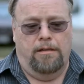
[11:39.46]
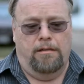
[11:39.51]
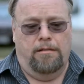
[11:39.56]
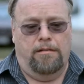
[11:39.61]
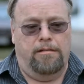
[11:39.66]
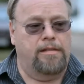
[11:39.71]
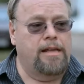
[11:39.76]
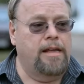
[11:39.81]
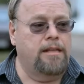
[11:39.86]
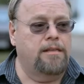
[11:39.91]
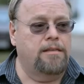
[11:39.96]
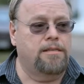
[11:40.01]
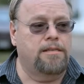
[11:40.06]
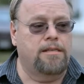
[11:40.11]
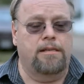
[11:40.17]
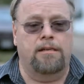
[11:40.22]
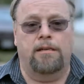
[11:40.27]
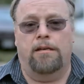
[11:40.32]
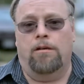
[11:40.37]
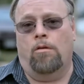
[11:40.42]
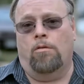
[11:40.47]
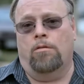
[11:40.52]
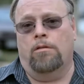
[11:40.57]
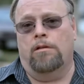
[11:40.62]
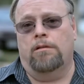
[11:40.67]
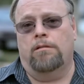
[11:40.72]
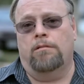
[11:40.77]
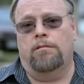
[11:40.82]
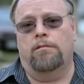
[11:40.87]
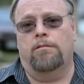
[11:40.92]
and thank the city of
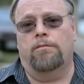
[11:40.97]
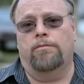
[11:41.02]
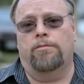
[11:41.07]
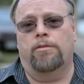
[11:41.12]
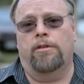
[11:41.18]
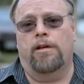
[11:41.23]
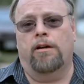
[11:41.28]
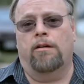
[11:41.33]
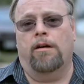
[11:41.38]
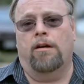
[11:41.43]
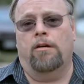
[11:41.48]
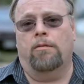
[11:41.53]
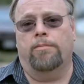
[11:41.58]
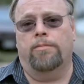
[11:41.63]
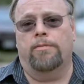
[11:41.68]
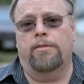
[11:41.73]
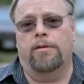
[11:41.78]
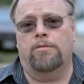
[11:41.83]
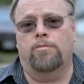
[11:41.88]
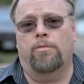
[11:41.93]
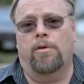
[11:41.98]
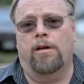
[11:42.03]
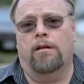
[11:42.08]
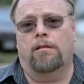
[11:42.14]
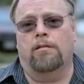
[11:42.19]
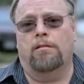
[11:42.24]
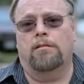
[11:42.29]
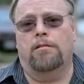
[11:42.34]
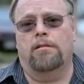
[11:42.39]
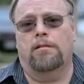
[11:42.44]
Golden for their help as
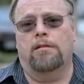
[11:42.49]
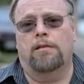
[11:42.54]
well.